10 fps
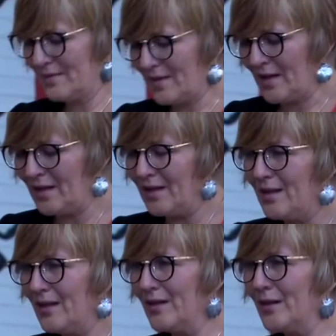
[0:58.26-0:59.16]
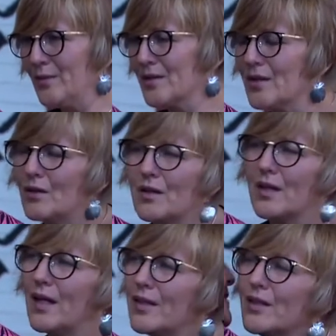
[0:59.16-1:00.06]
including one of the five
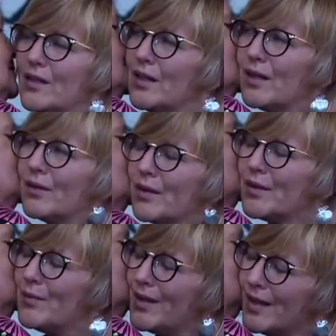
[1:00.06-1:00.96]
commissioners, Marilyn